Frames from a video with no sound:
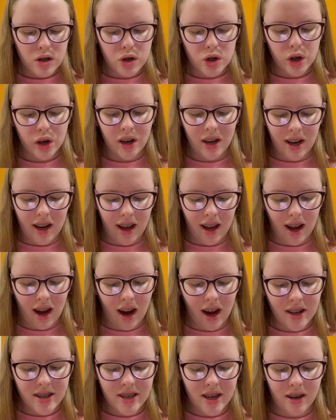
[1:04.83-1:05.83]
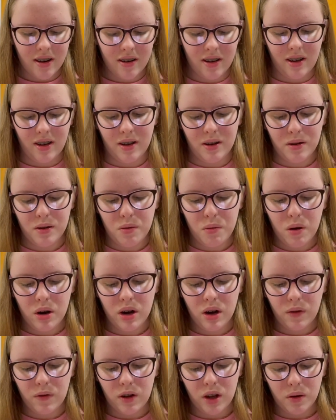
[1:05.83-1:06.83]
"Truly, I tell you, one
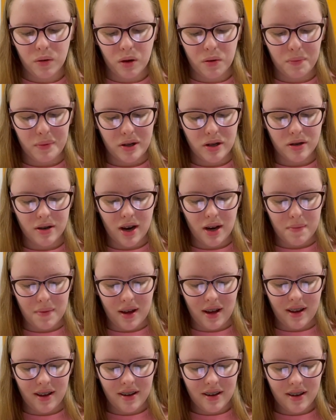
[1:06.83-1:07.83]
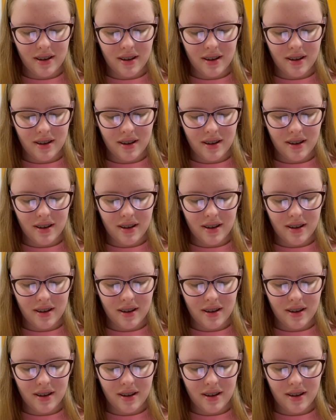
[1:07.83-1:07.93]
of you will betray me."